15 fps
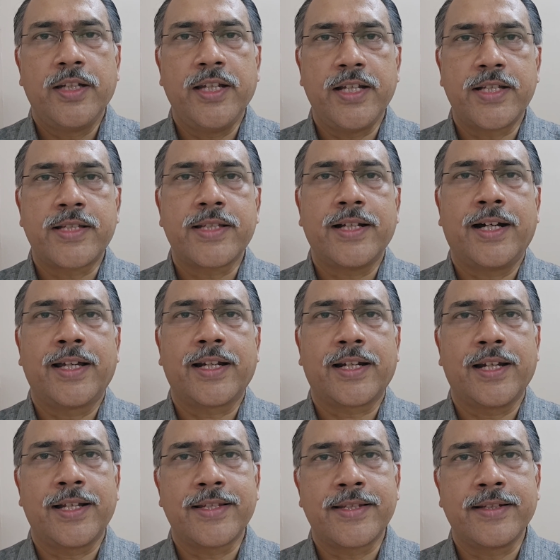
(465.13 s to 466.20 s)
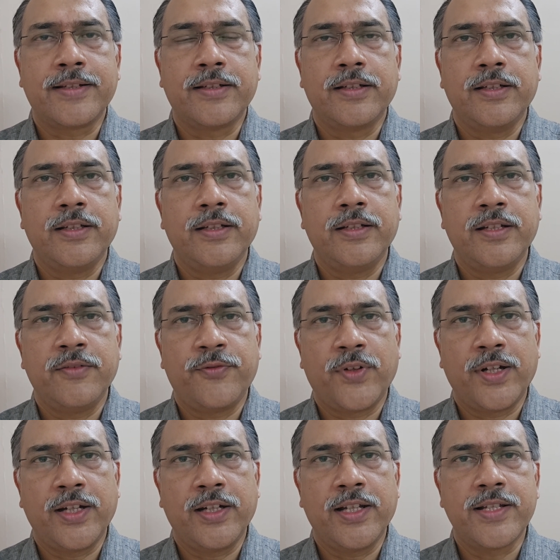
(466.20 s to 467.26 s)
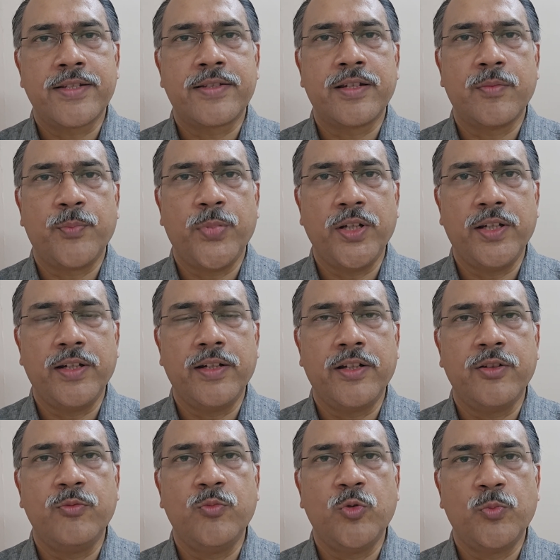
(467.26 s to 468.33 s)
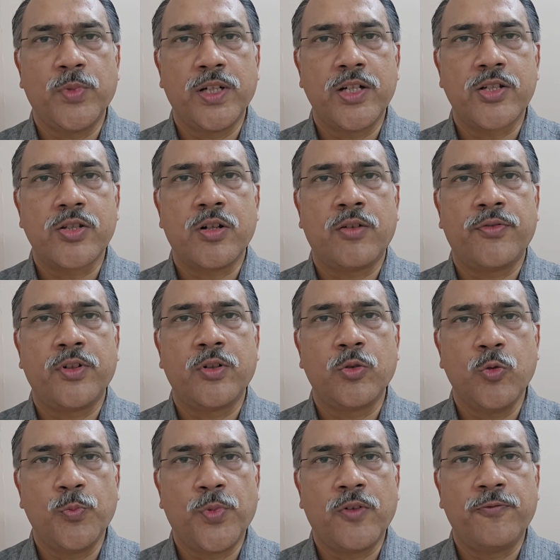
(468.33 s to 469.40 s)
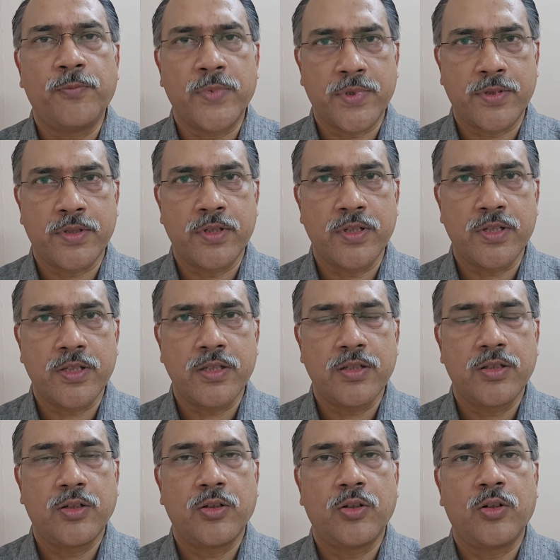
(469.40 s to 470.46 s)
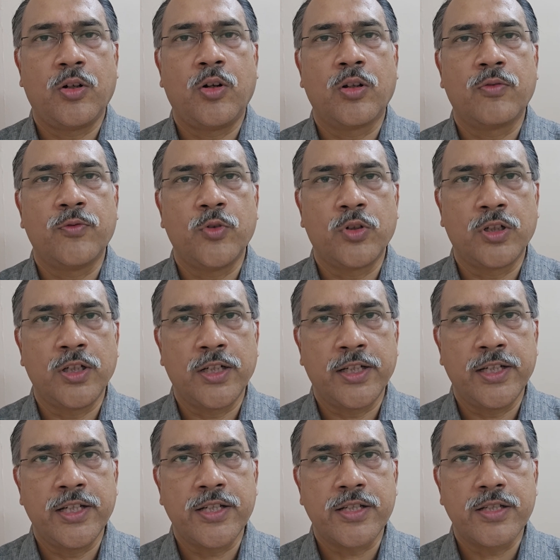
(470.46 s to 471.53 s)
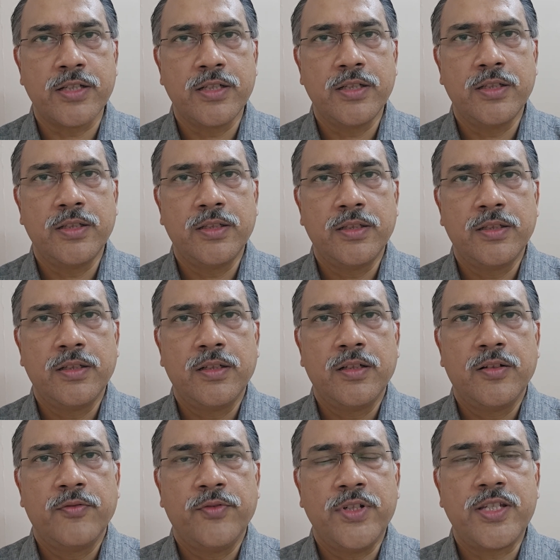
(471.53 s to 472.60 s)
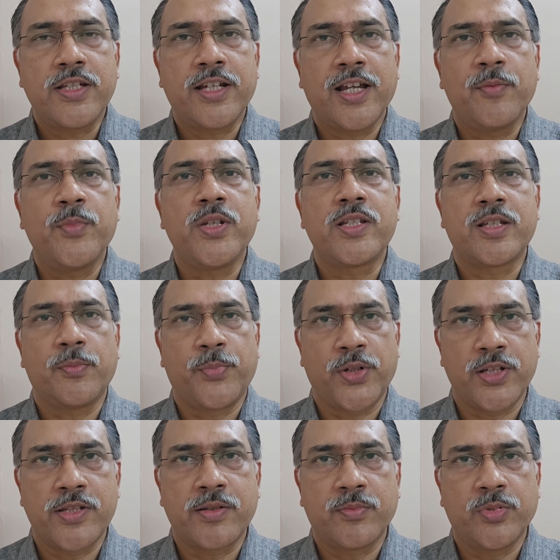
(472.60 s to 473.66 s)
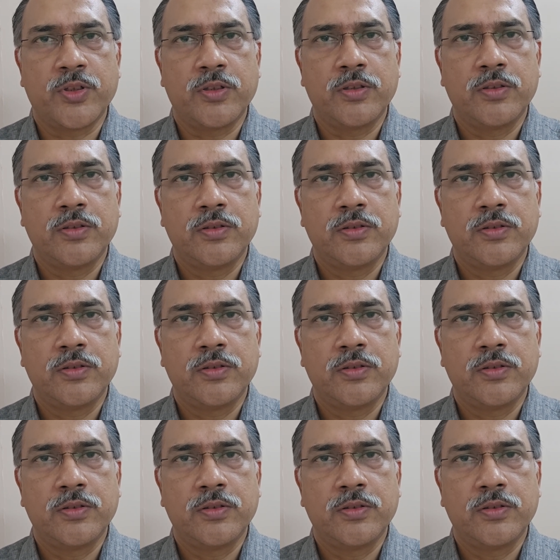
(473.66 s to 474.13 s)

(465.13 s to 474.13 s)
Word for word: Tics are classically defined as repetitive movements of a group of muscles or vocal tics which can be suppressible.